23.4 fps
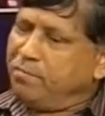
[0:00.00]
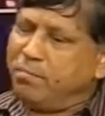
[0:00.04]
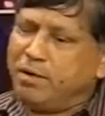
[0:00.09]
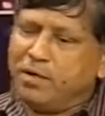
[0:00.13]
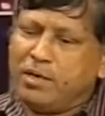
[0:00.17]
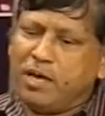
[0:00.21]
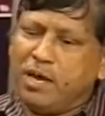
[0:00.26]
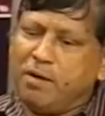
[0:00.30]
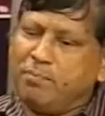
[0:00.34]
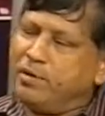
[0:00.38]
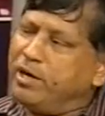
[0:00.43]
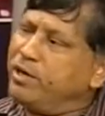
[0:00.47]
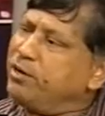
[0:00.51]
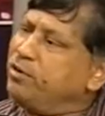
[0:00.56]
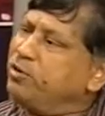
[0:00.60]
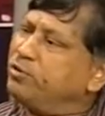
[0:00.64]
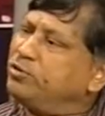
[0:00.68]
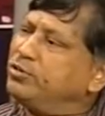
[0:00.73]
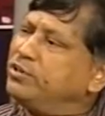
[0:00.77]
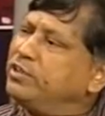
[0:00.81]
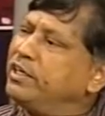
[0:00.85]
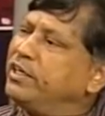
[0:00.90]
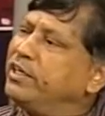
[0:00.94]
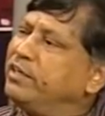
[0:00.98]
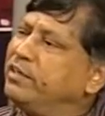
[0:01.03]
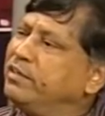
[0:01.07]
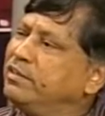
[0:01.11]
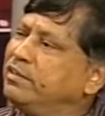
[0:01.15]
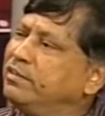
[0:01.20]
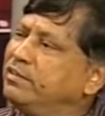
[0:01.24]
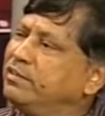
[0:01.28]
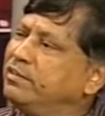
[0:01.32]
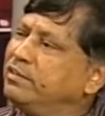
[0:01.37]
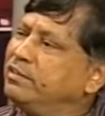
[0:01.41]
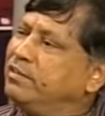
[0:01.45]
But I am yet to
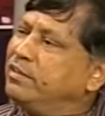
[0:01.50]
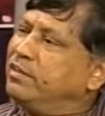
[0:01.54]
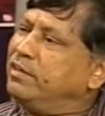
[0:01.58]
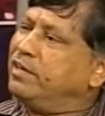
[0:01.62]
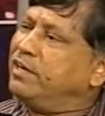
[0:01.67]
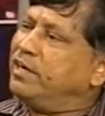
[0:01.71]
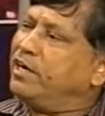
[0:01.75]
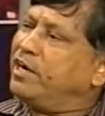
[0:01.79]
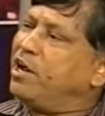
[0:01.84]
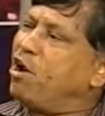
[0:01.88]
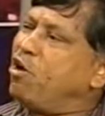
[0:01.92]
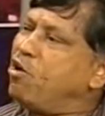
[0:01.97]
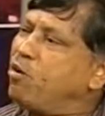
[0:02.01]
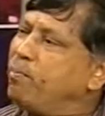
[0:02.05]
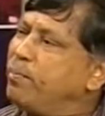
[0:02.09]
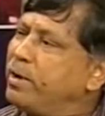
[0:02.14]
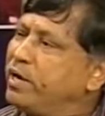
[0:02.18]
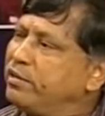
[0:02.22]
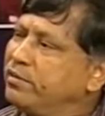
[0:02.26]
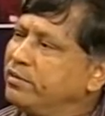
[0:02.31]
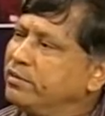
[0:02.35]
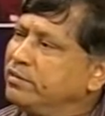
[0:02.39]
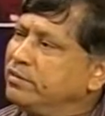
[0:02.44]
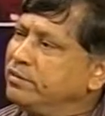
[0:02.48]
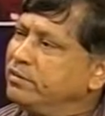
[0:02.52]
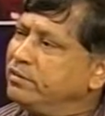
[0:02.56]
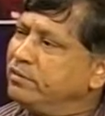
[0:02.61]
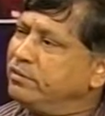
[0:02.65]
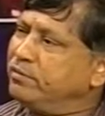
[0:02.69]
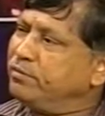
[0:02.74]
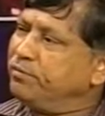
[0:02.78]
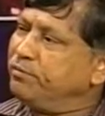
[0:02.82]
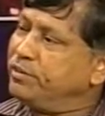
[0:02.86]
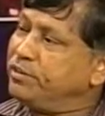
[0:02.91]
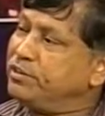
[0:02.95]
see a document
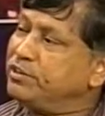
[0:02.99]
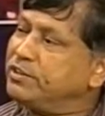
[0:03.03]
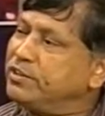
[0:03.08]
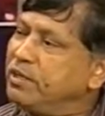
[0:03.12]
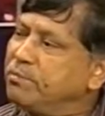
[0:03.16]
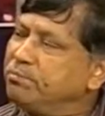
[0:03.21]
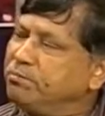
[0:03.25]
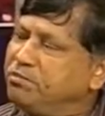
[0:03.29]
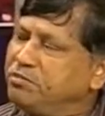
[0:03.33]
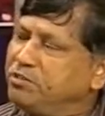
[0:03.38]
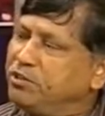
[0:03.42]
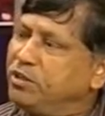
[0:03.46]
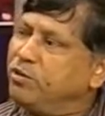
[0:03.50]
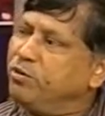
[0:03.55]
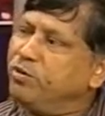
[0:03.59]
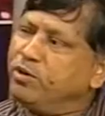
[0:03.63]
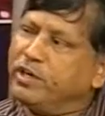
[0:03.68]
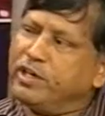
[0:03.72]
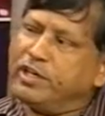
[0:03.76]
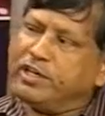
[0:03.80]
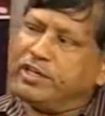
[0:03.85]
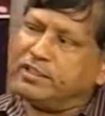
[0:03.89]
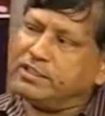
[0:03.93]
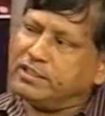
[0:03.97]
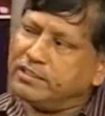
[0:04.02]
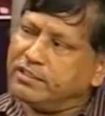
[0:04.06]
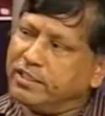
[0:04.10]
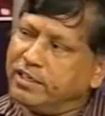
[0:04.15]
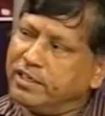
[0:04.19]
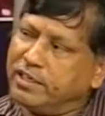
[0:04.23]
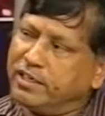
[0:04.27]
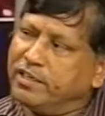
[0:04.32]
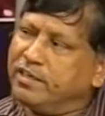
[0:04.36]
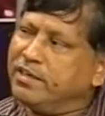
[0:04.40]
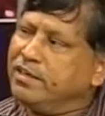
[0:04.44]
which is absolutely
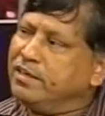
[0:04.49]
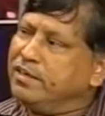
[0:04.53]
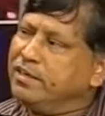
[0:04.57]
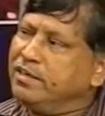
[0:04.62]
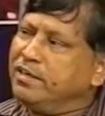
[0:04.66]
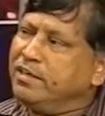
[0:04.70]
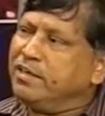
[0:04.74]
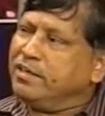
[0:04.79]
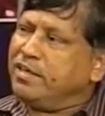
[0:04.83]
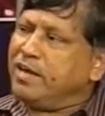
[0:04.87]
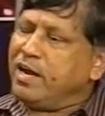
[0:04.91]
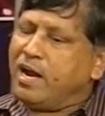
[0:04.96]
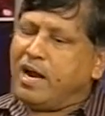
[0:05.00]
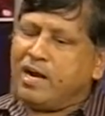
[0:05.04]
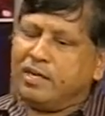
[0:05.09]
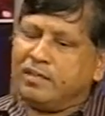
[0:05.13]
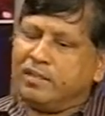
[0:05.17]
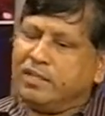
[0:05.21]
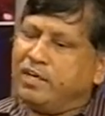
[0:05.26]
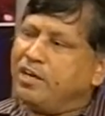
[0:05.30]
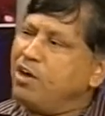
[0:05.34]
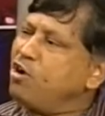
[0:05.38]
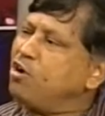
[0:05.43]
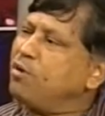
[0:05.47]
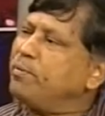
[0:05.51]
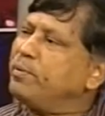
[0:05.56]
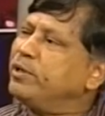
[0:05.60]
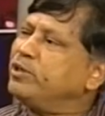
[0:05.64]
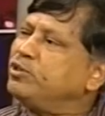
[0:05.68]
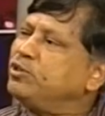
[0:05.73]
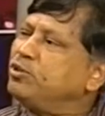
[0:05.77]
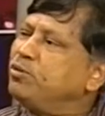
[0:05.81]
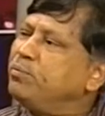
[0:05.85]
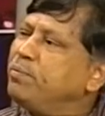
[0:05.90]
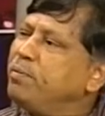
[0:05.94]
necessary. And the
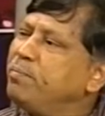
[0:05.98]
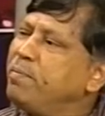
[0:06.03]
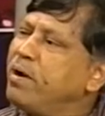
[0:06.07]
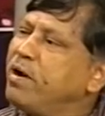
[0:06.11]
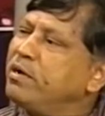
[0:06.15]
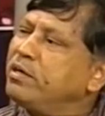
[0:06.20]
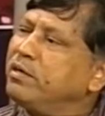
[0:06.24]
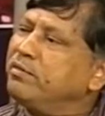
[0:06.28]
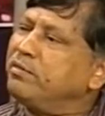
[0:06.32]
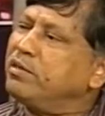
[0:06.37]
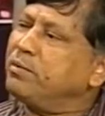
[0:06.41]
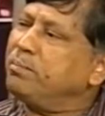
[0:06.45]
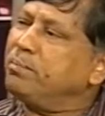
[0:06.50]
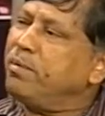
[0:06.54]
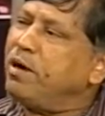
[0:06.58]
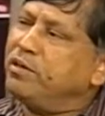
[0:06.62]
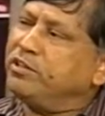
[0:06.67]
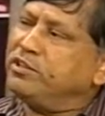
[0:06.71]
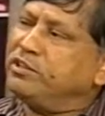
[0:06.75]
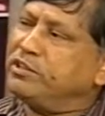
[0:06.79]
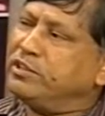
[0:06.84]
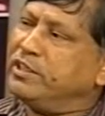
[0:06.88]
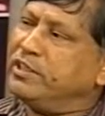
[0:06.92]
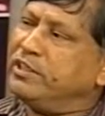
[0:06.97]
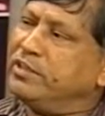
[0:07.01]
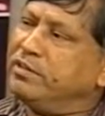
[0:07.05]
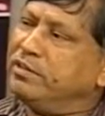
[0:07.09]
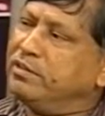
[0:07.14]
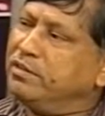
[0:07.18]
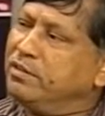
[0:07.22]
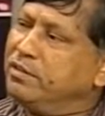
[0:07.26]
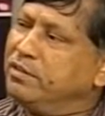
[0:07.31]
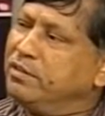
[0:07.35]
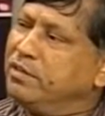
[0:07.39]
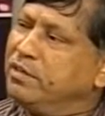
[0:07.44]
document should be part of the policy
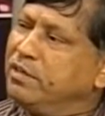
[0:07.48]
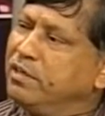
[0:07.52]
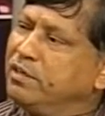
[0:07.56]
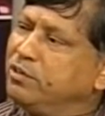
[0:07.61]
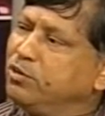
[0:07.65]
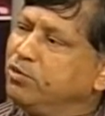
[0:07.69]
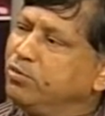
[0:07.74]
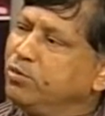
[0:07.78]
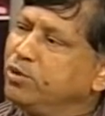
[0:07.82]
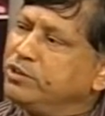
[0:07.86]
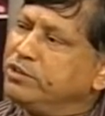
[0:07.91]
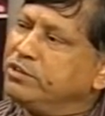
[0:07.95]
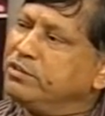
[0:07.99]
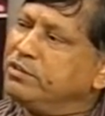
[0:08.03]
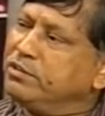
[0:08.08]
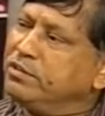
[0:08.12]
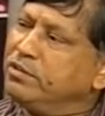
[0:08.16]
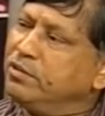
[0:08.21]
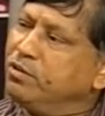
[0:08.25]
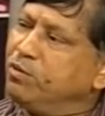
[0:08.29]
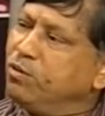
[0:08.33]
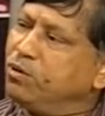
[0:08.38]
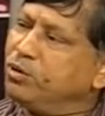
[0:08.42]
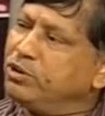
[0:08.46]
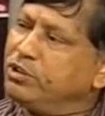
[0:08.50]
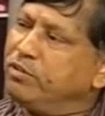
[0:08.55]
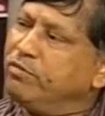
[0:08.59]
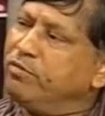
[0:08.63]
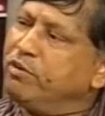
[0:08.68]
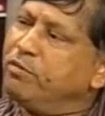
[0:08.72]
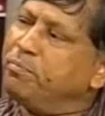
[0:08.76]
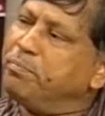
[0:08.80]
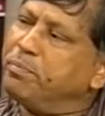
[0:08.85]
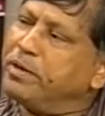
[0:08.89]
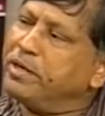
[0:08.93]
towards course
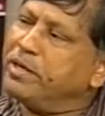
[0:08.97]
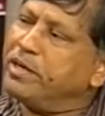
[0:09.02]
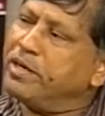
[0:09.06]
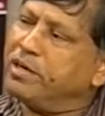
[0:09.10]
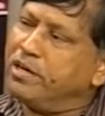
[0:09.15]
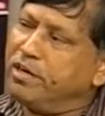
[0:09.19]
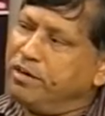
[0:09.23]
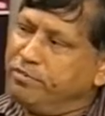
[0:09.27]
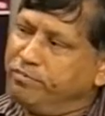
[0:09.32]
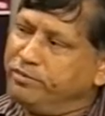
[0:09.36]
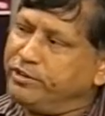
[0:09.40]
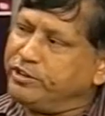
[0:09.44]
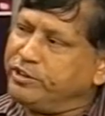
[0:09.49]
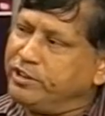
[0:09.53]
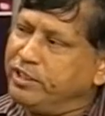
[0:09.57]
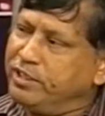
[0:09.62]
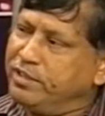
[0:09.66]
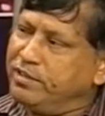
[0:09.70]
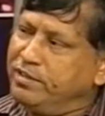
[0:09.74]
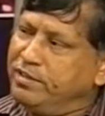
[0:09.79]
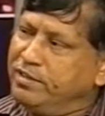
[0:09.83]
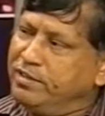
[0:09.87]
development and revision.